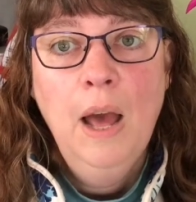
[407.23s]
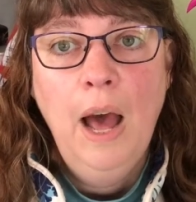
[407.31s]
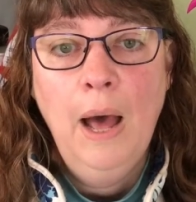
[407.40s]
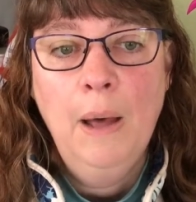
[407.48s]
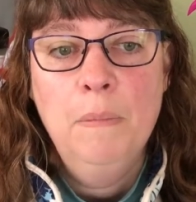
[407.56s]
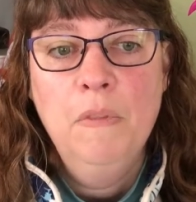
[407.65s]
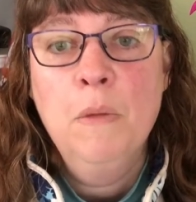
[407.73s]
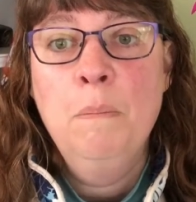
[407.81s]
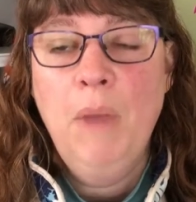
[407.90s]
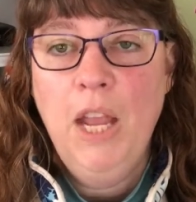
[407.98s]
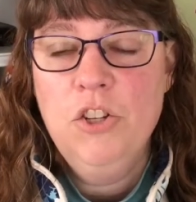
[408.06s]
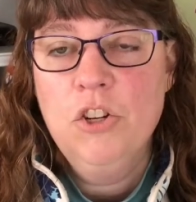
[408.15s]
The
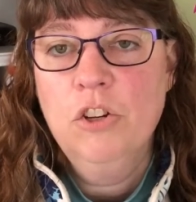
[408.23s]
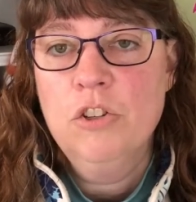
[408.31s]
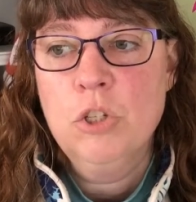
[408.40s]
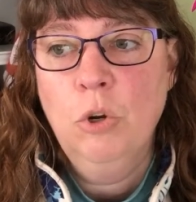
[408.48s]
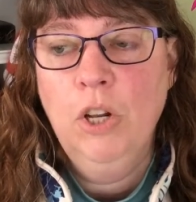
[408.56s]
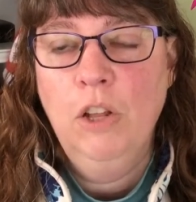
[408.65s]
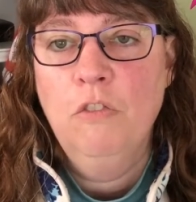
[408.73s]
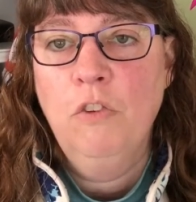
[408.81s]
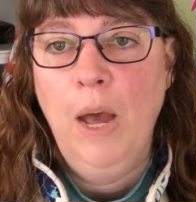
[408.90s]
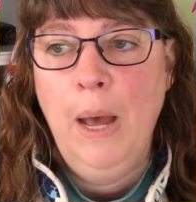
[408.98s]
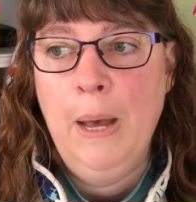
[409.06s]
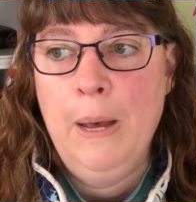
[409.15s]
major sort of,
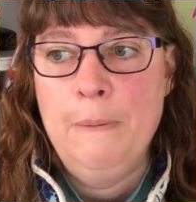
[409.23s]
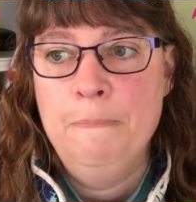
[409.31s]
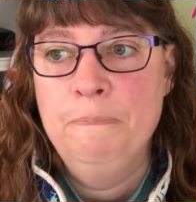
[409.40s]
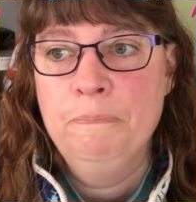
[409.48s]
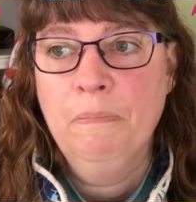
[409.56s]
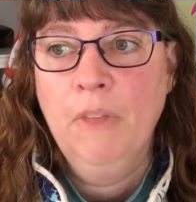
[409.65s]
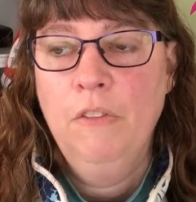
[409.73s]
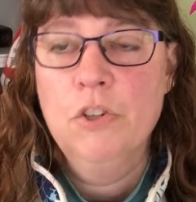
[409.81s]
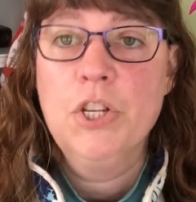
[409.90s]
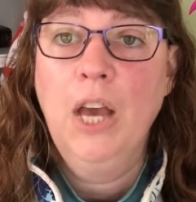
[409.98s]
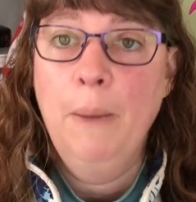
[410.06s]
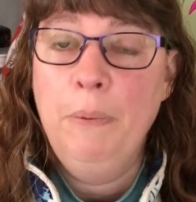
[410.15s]

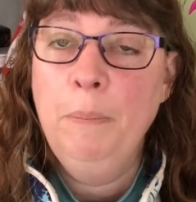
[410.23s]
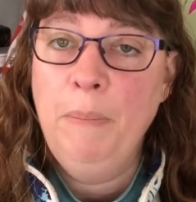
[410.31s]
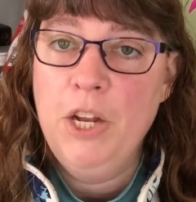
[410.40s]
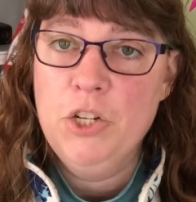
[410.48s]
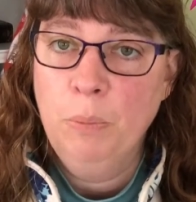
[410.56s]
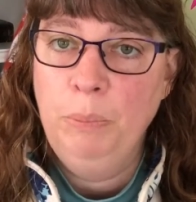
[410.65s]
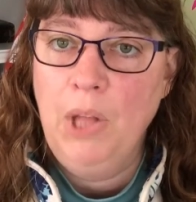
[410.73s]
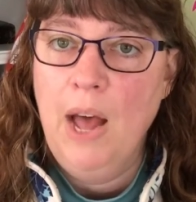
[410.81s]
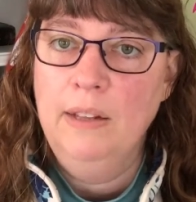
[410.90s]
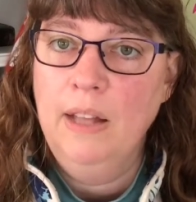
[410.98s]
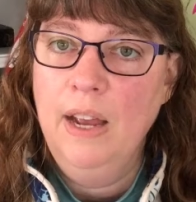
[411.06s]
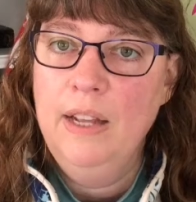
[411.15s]
there's a couple of major
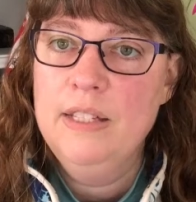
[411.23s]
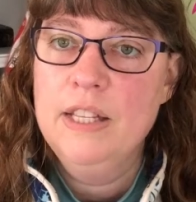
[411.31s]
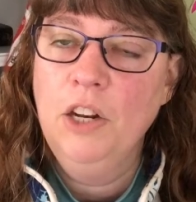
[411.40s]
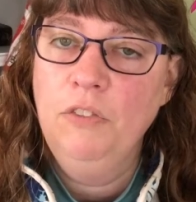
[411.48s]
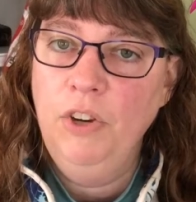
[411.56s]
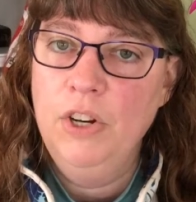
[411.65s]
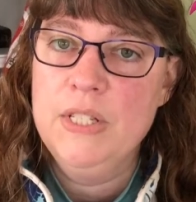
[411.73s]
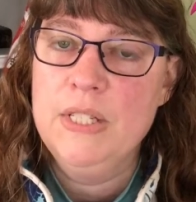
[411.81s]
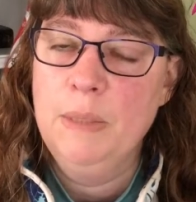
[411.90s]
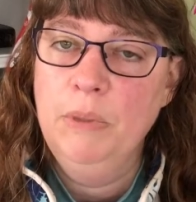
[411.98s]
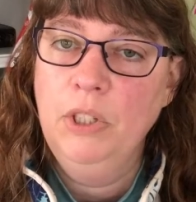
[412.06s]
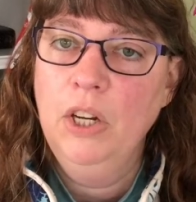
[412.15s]
plot lines that are very
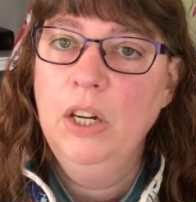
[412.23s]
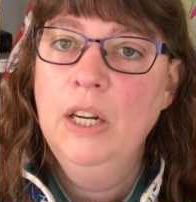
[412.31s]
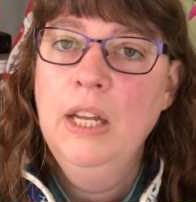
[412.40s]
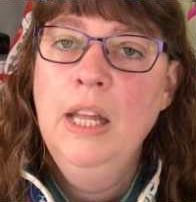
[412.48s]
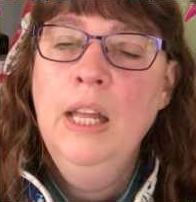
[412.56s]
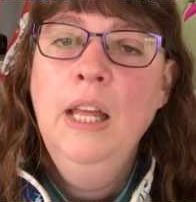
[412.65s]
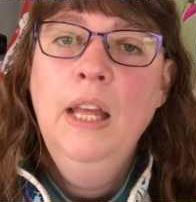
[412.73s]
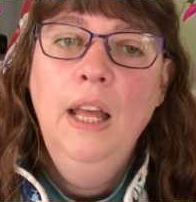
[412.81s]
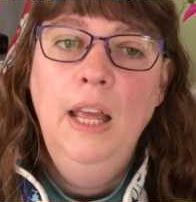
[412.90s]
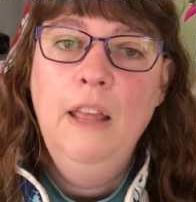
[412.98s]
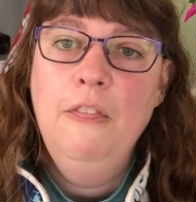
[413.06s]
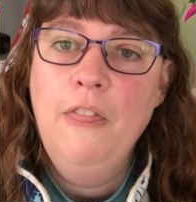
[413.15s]
similar
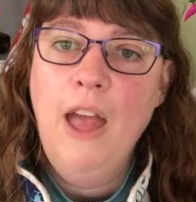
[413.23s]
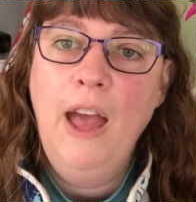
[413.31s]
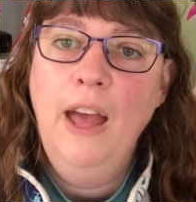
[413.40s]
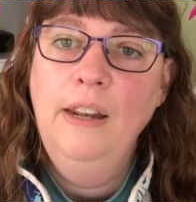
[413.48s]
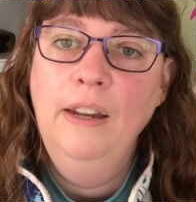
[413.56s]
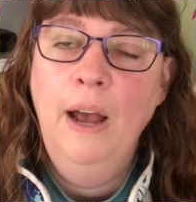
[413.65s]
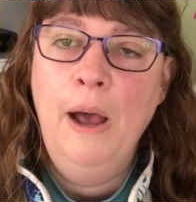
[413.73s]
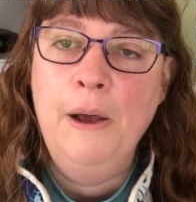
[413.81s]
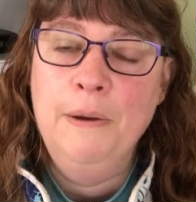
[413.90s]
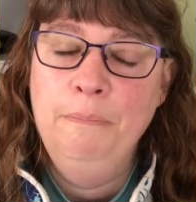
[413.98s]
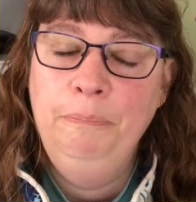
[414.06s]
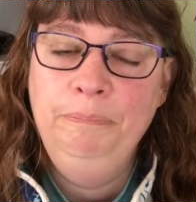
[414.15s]
in that
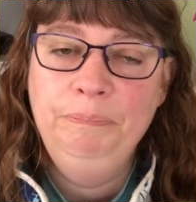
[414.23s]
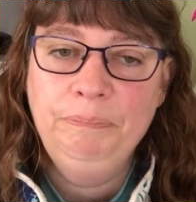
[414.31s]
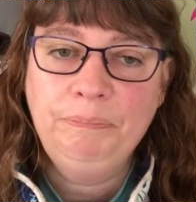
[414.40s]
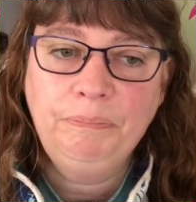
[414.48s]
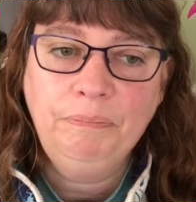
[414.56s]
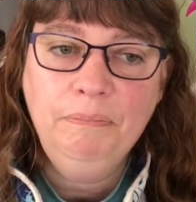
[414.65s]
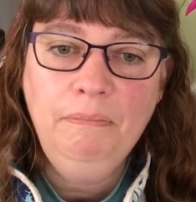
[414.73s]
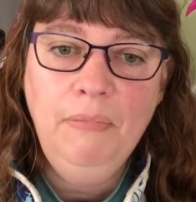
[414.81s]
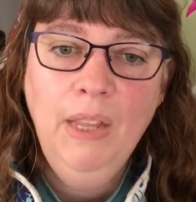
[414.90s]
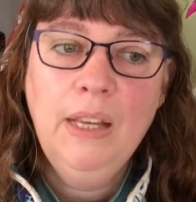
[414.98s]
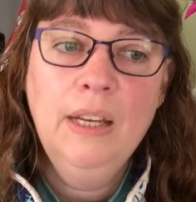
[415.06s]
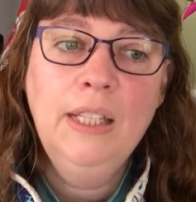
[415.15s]

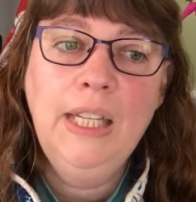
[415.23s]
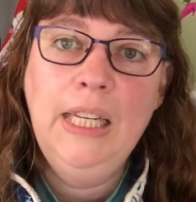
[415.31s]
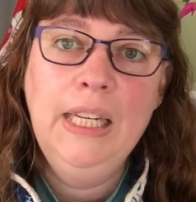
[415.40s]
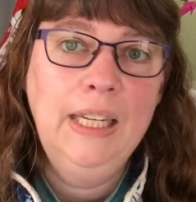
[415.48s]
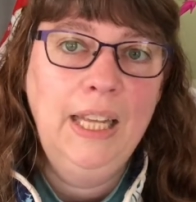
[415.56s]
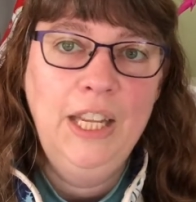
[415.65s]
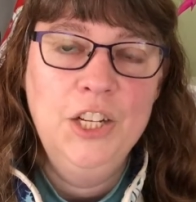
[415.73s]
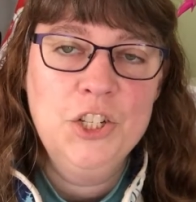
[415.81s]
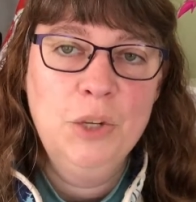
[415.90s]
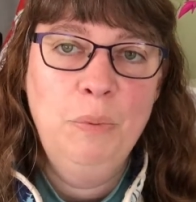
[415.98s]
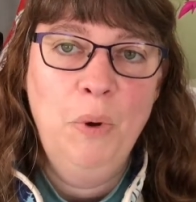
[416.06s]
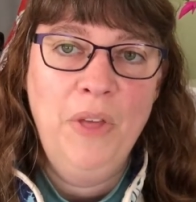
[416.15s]
Khalid and
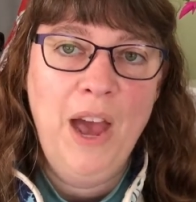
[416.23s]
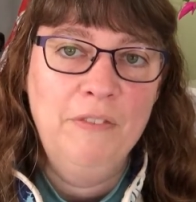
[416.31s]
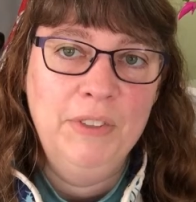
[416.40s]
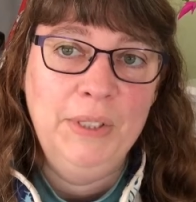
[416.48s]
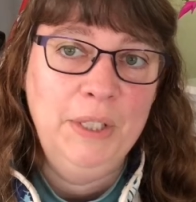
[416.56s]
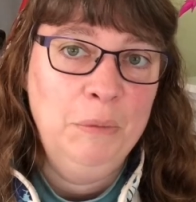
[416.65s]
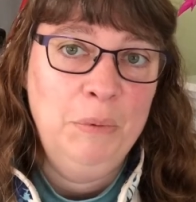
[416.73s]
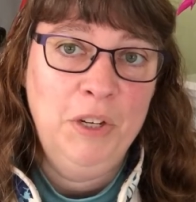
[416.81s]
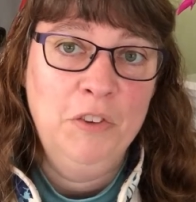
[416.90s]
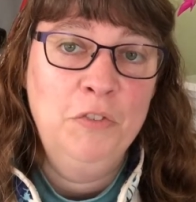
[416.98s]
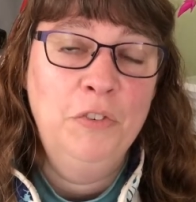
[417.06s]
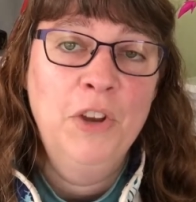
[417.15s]
Ayesha both have a little bit of